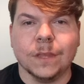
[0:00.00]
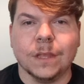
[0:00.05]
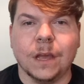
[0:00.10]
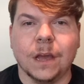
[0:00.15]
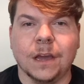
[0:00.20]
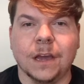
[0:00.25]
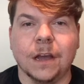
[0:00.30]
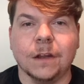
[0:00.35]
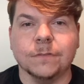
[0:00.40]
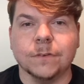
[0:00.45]

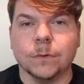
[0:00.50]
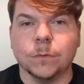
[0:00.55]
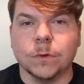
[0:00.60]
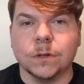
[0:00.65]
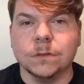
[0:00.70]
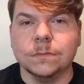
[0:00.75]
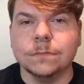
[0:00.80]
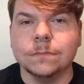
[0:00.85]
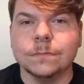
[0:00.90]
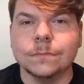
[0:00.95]
Hey
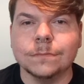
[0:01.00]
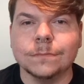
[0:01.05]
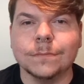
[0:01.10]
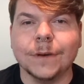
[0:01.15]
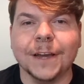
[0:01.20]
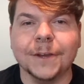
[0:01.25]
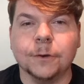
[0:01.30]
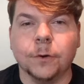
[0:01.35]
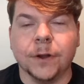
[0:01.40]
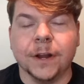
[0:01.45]
everyone,
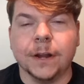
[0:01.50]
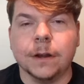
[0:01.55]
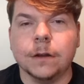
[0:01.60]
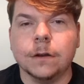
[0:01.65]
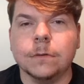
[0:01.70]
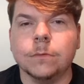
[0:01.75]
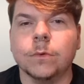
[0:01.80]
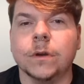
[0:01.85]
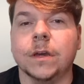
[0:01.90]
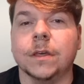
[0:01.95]
Michael here
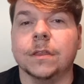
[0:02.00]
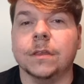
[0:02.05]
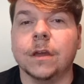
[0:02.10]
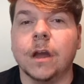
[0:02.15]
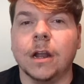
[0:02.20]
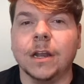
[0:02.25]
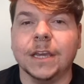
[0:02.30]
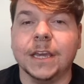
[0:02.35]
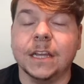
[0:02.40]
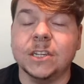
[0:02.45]
with
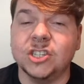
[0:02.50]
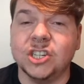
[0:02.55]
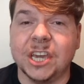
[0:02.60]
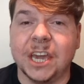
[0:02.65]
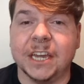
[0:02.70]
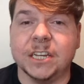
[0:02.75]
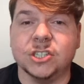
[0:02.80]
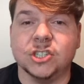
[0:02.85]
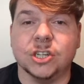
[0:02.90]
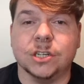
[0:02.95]
Cutting
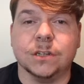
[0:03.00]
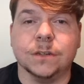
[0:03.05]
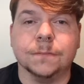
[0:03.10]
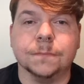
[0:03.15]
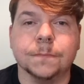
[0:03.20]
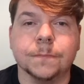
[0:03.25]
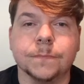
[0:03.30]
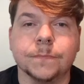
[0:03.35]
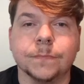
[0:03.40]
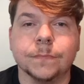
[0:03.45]
Education.
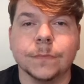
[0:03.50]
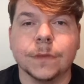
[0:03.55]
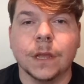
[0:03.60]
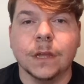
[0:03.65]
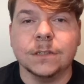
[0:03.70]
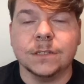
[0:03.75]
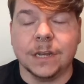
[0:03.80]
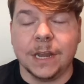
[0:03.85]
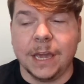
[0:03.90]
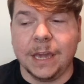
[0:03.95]

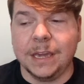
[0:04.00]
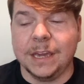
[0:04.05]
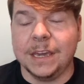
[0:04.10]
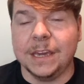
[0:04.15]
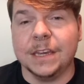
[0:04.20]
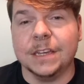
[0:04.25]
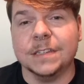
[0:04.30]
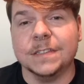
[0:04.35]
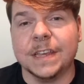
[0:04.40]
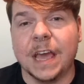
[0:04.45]
Today
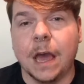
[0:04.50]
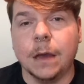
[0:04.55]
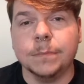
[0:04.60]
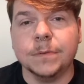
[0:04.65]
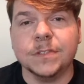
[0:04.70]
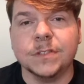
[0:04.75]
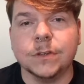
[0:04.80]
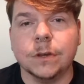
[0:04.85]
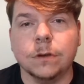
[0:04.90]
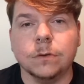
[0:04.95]
is
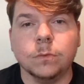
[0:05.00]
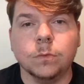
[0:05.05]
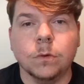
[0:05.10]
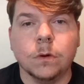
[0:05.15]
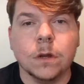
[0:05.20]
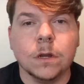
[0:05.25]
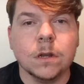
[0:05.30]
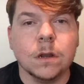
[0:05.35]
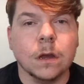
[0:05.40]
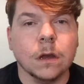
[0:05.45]
episode
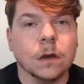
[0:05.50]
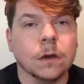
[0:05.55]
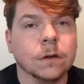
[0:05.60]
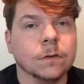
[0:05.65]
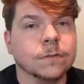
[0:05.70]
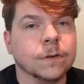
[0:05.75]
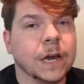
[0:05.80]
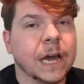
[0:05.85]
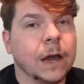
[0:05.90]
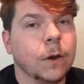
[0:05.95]
1
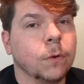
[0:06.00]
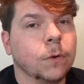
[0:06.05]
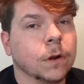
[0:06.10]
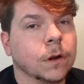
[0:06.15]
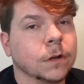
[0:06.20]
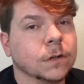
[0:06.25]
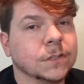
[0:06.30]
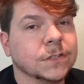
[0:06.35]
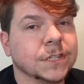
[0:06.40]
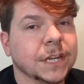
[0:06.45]
of
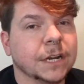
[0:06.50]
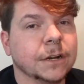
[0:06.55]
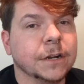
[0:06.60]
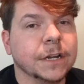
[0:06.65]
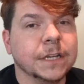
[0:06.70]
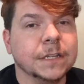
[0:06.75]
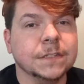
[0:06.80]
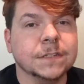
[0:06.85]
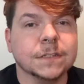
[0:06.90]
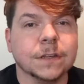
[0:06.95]
our
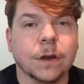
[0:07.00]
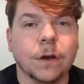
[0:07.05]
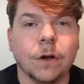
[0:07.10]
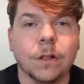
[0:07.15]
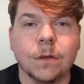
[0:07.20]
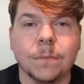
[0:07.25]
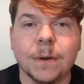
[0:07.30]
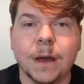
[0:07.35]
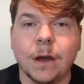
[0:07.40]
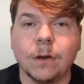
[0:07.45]
series
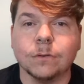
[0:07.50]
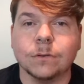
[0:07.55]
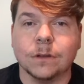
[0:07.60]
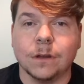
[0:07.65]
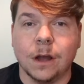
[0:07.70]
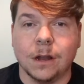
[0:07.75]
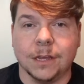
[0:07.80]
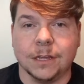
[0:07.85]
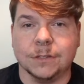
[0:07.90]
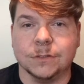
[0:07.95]
all about
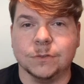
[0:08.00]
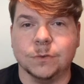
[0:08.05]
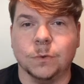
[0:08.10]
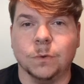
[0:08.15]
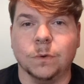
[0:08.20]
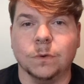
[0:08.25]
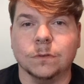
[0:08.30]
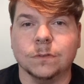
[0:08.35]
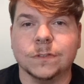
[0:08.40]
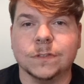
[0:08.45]
cutting
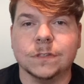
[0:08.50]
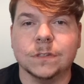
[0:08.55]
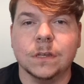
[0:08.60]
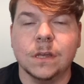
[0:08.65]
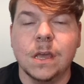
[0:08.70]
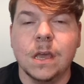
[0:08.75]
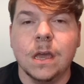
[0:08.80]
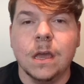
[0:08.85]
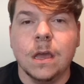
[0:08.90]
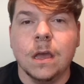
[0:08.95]
tools.
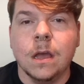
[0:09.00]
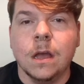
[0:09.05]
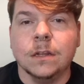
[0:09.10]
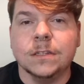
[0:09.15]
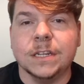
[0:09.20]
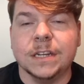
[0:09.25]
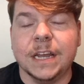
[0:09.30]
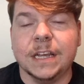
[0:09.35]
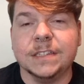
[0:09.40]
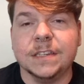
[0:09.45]

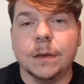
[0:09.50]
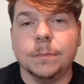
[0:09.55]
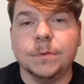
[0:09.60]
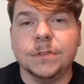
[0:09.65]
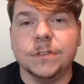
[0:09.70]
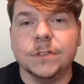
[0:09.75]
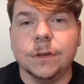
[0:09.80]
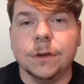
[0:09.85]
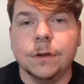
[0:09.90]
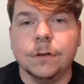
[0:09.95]
Today's
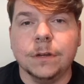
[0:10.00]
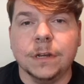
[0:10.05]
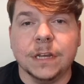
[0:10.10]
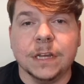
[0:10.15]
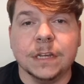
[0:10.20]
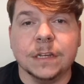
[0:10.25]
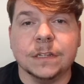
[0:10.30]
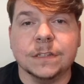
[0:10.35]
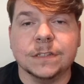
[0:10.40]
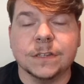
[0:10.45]
episode
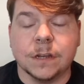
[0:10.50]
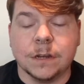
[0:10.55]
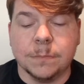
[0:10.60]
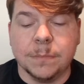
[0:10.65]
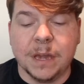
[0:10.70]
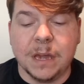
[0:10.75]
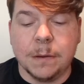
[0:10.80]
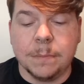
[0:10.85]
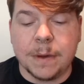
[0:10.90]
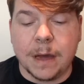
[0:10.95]
is going to
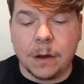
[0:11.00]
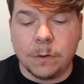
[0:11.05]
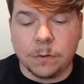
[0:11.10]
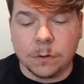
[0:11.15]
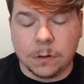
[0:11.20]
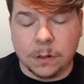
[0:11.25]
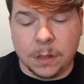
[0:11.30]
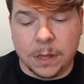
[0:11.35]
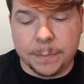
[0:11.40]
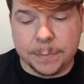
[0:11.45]
be
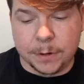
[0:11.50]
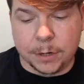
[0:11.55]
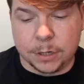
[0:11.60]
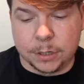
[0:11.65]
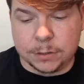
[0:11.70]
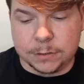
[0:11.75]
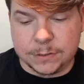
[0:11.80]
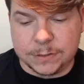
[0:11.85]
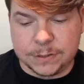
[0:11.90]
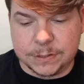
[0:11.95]
about
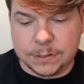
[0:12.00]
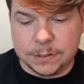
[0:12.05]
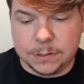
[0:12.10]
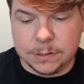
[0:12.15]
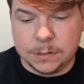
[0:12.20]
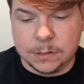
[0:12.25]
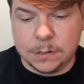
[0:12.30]
clippers.